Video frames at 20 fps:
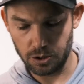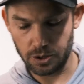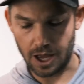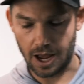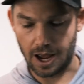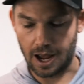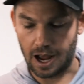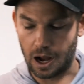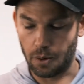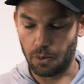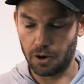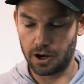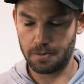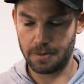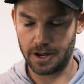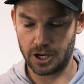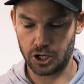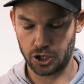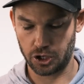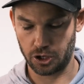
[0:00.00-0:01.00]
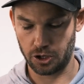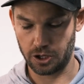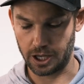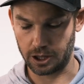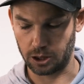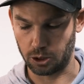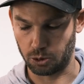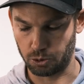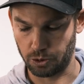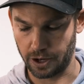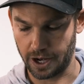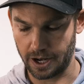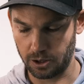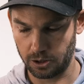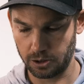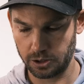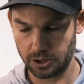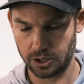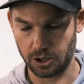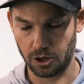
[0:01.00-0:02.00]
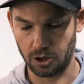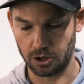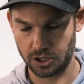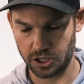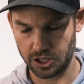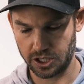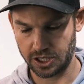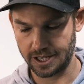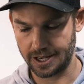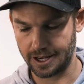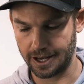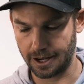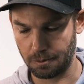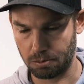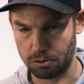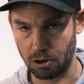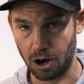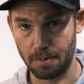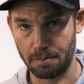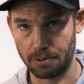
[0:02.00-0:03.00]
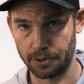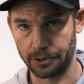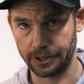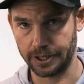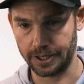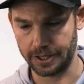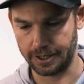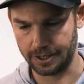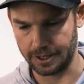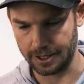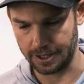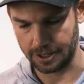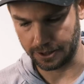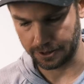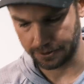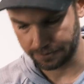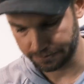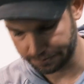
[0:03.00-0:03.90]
that, I want to make sure that the rails are sitting properly in here.